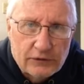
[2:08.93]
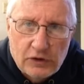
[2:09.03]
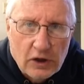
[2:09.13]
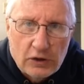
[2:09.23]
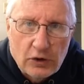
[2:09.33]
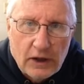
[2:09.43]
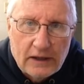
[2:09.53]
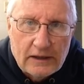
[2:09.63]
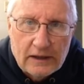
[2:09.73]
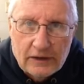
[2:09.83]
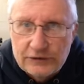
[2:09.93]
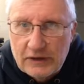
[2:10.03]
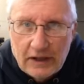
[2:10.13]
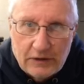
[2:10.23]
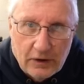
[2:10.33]
It's not a good idea to
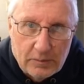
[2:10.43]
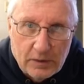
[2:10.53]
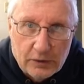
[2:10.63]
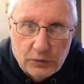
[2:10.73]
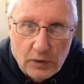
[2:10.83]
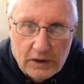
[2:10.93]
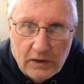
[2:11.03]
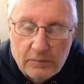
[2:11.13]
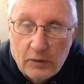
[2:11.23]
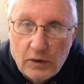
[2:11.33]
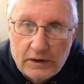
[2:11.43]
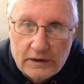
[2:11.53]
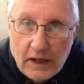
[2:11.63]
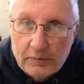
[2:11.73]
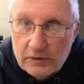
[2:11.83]
stand there and build 20 of them at one
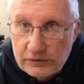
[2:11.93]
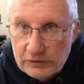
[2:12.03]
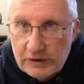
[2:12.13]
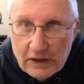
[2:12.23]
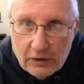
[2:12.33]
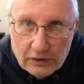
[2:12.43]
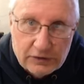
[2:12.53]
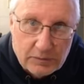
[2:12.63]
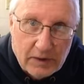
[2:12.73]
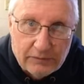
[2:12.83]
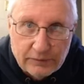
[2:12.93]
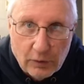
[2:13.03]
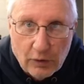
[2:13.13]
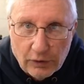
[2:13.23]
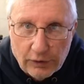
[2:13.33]
time because you stand on a cement
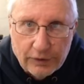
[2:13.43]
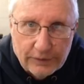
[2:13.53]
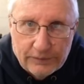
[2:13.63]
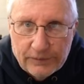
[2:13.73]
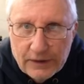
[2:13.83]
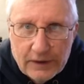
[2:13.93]
floor and